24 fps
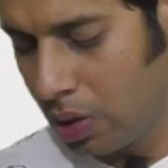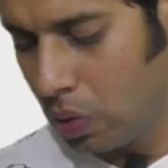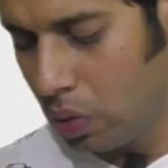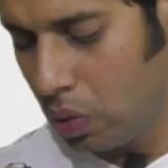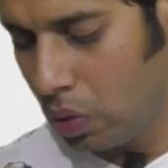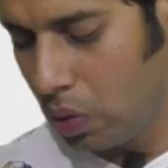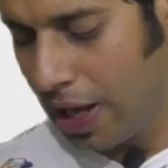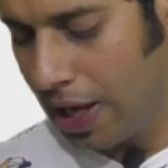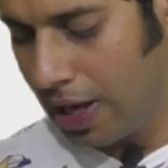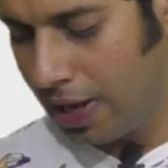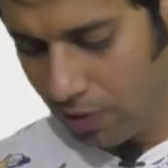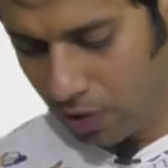
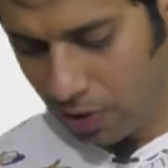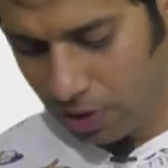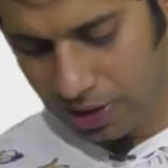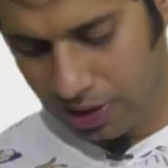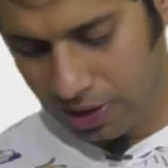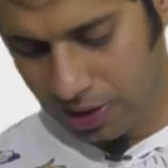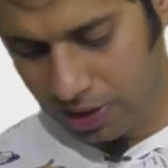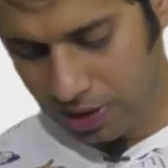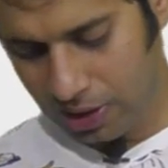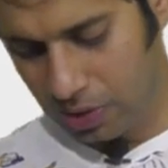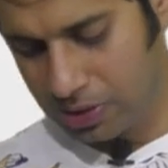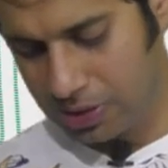
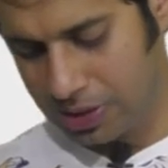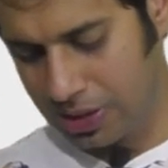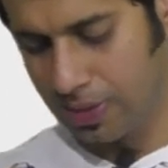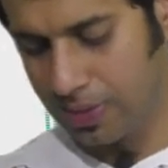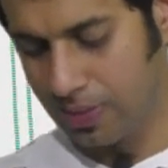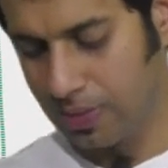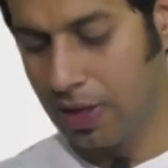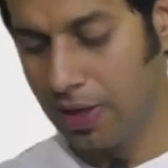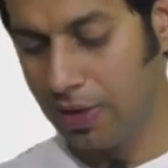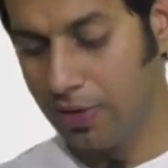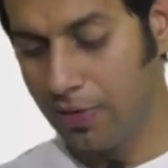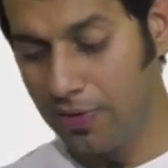2,40,000.
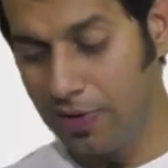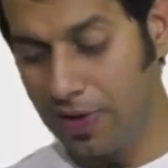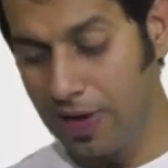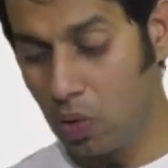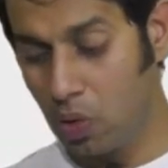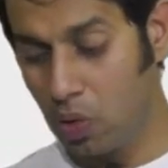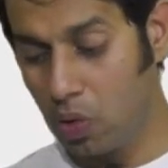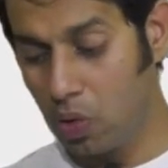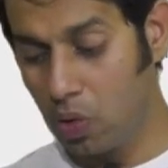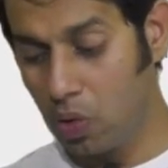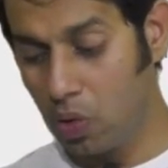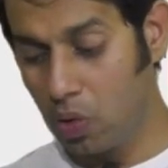We
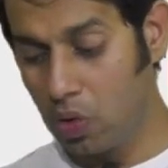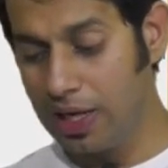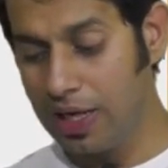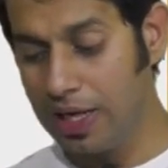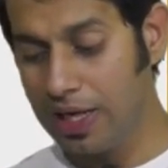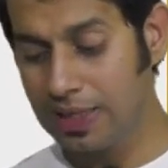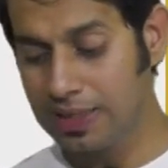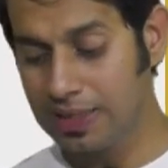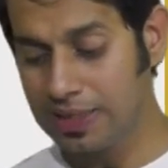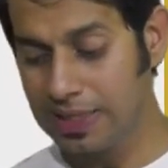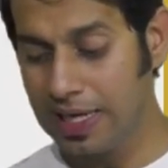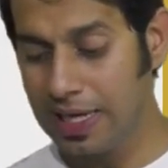are
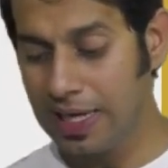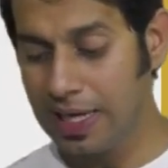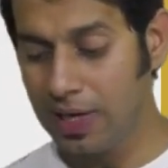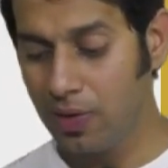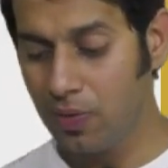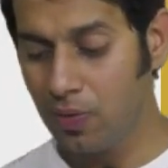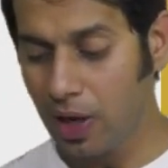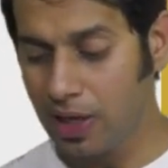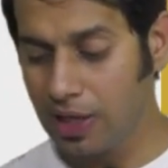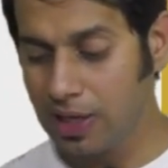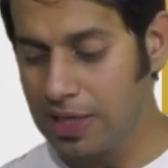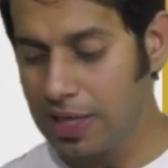only
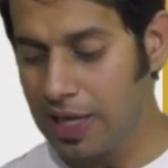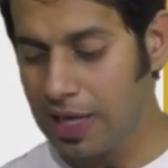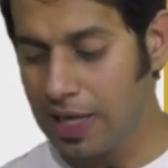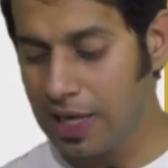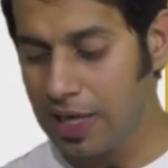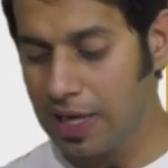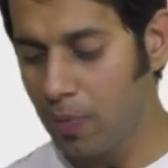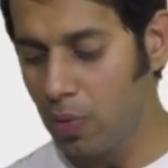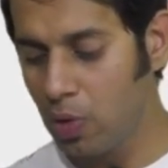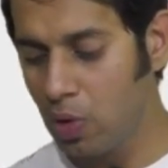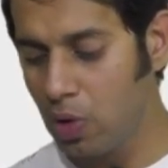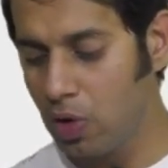seeing what is the
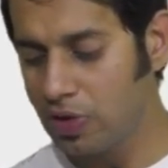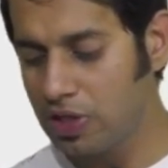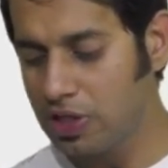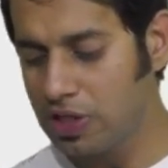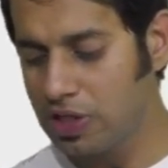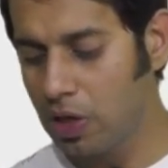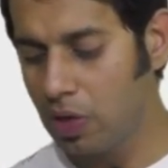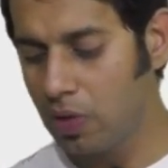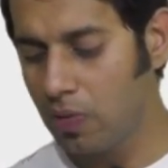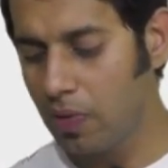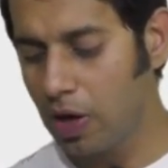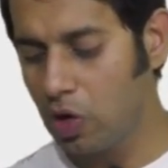amount which
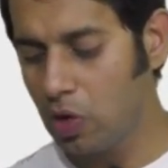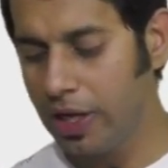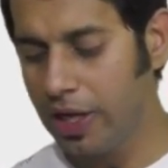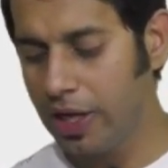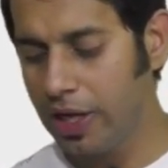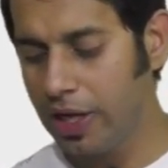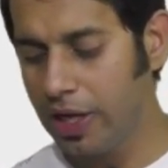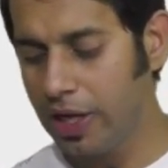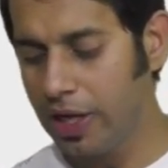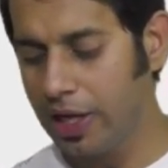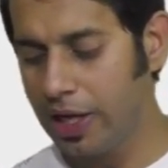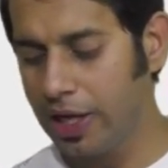is required to
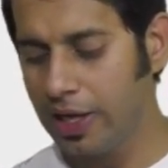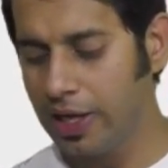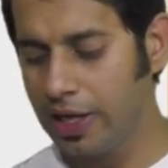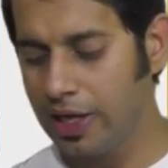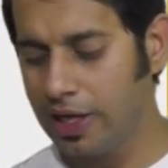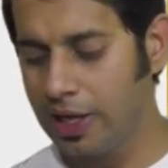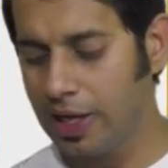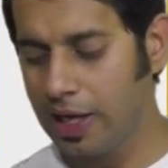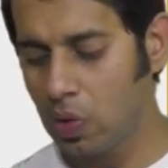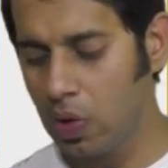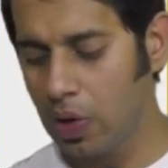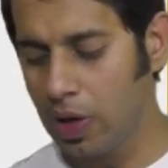be
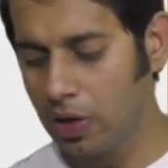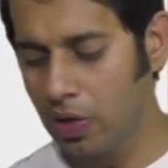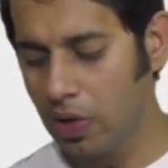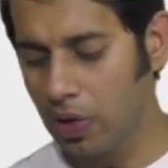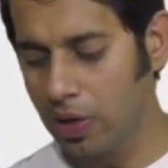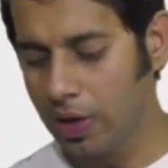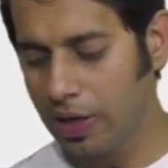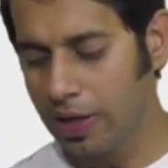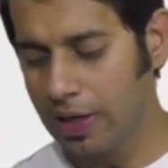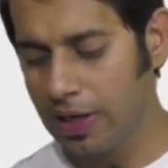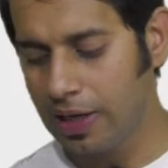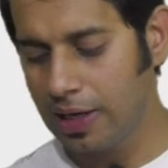credited to
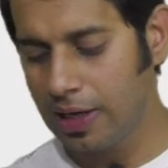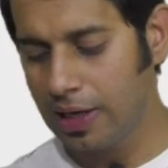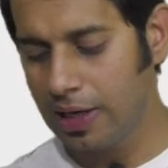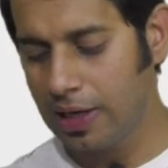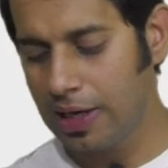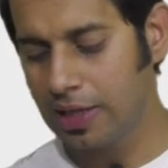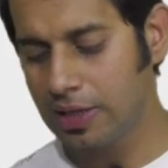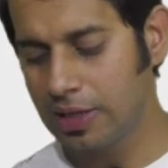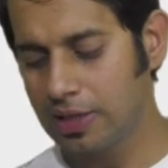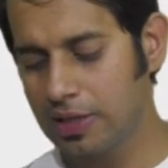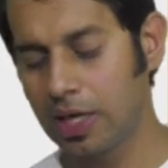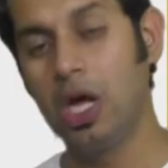electronic credit
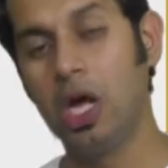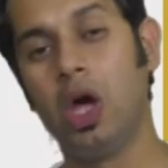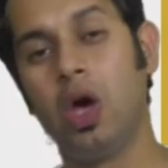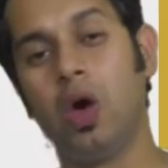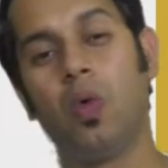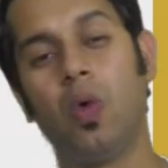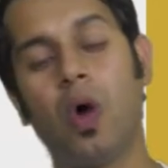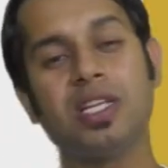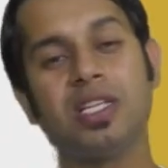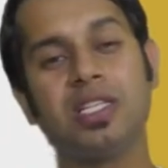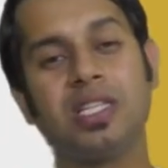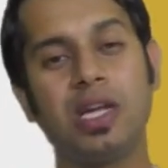ledger.
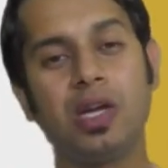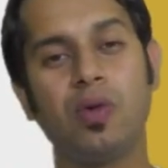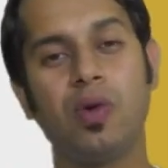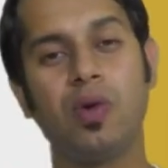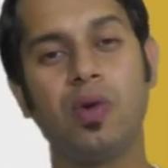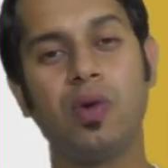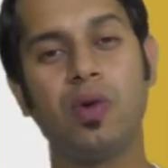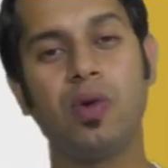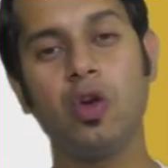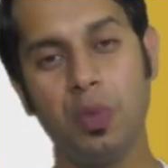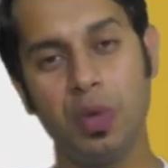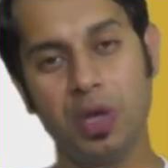What is
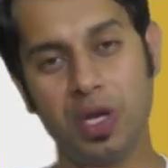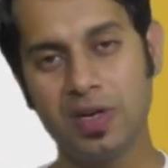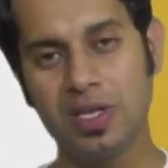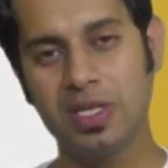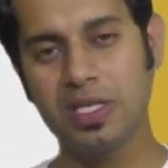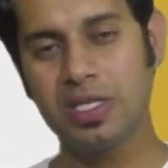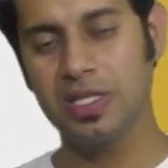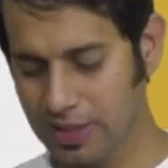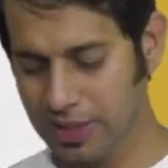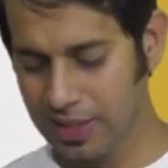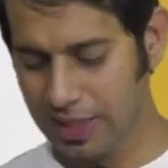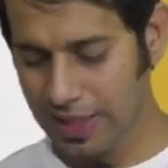required to be
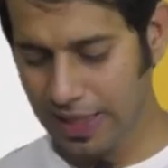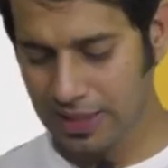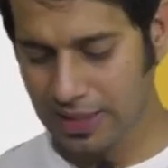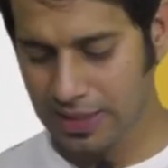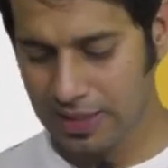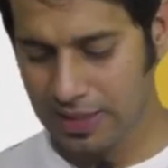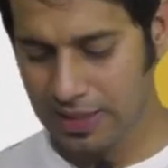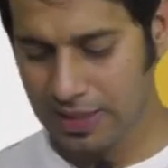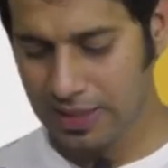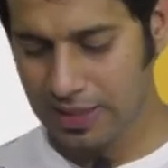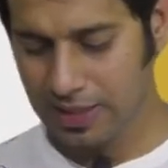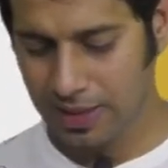reversed is the
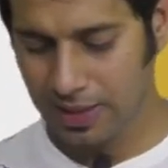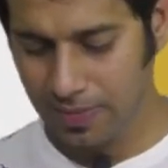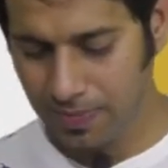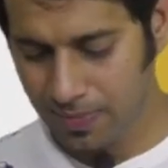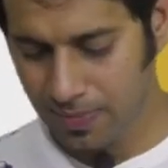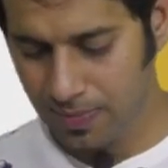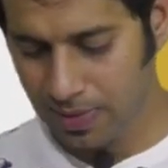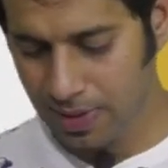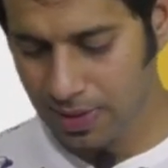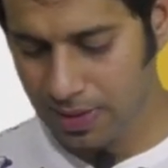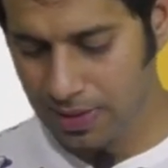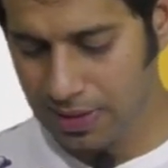next
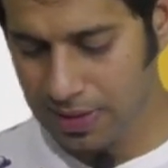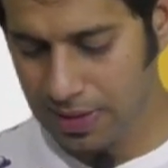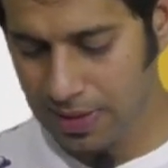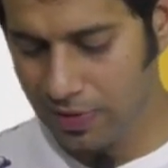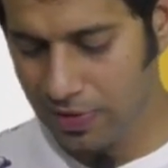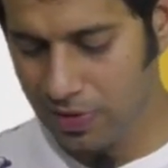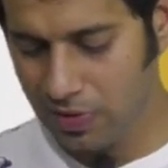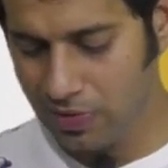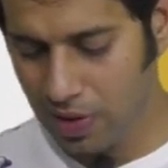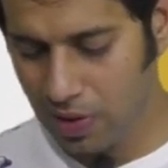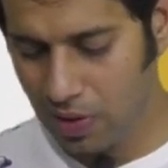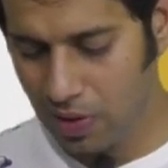
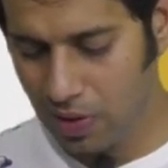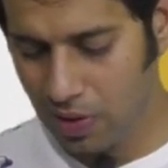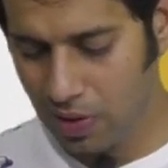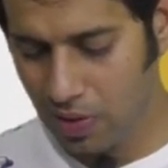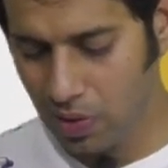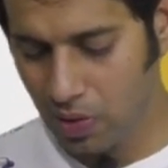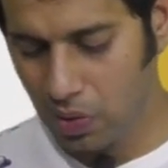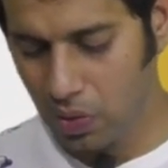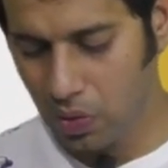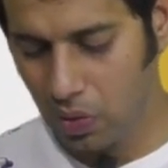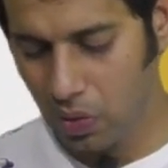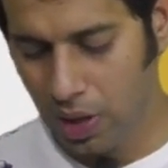step which we are
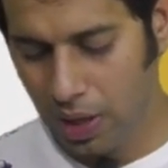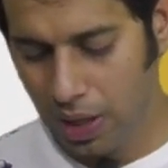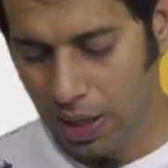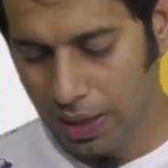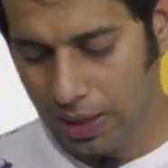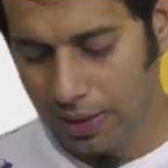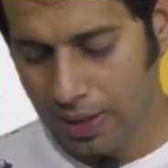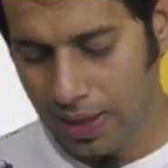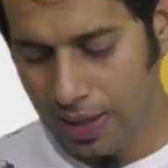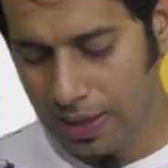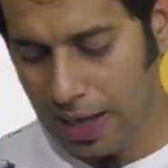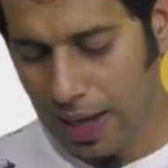going to do.
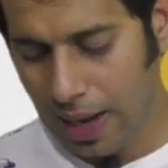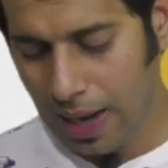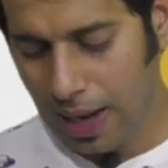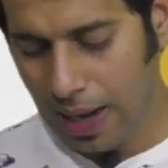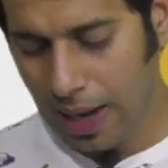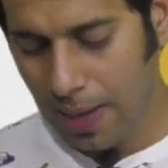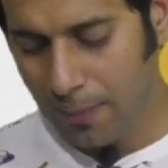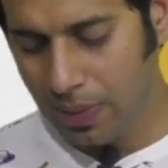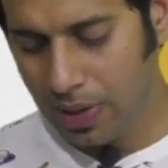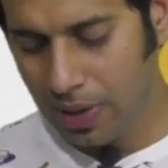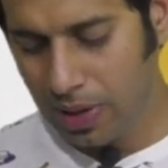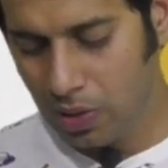Then
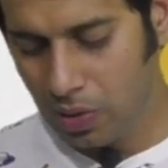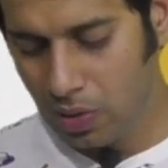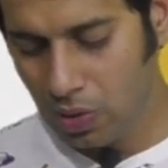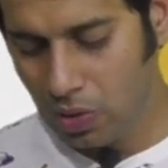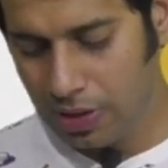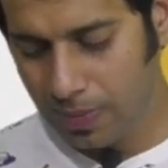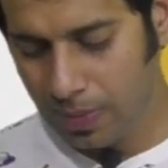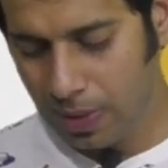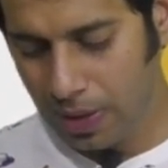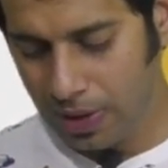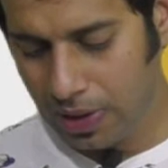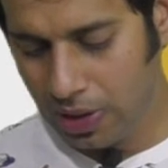capital
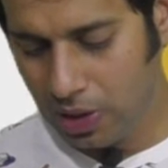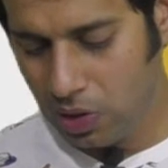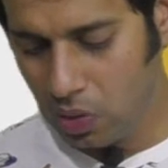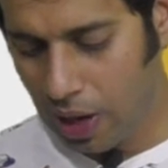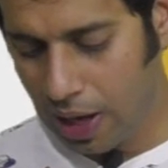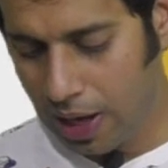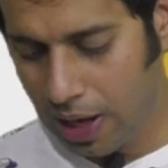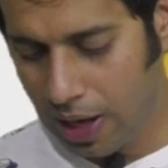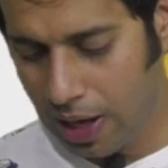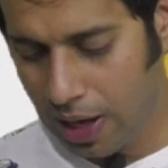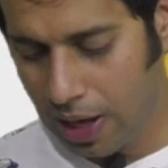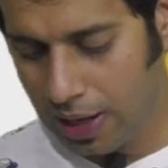goods number
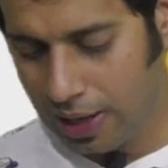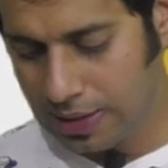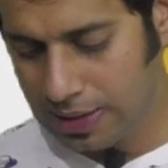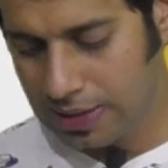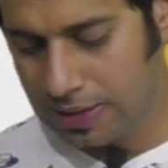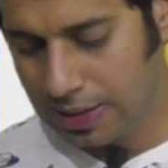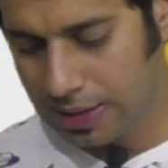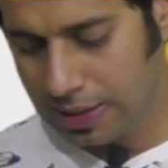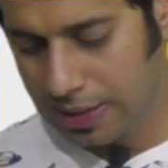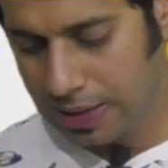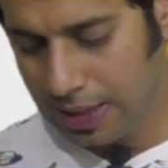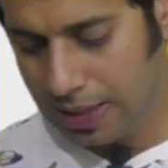
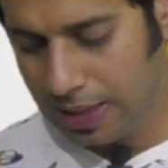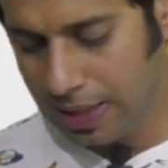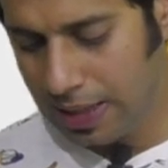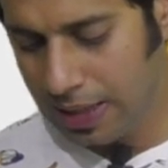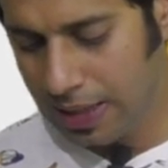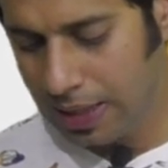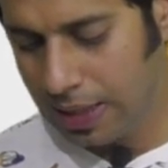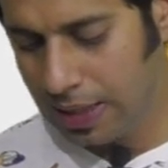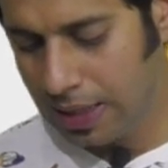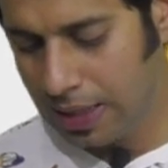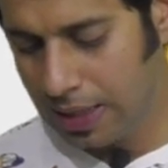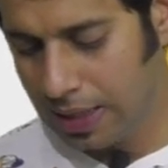
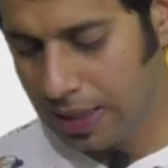PQRST